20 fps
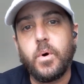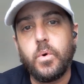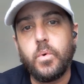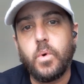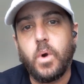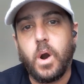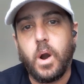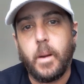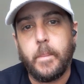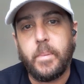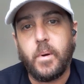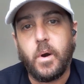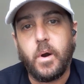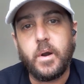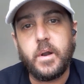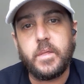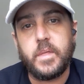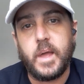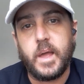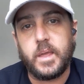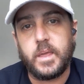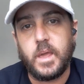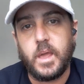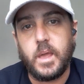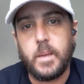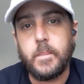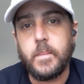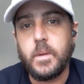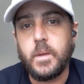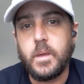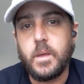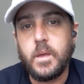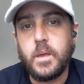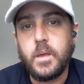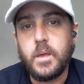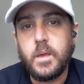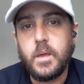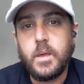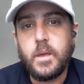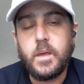who are a part of that game,
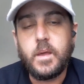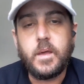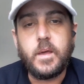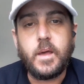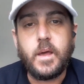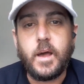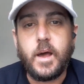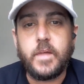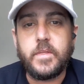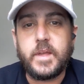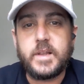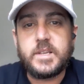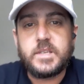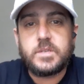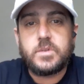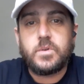they just